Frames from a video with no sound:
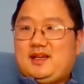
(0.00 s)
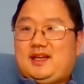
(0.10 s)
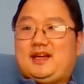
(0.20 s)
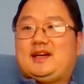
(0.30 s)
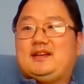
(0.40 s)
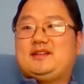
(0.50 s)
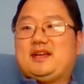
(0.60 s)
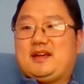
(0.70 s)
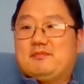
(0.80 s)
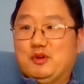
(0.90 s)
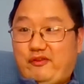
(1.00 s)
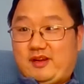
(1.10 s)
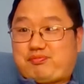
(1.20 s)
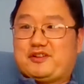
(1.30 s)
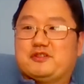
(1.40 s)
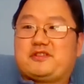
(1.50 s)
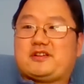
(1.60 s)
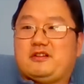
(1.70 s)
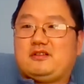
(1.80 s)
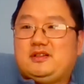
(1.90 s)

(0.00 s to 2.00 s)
and a movie producer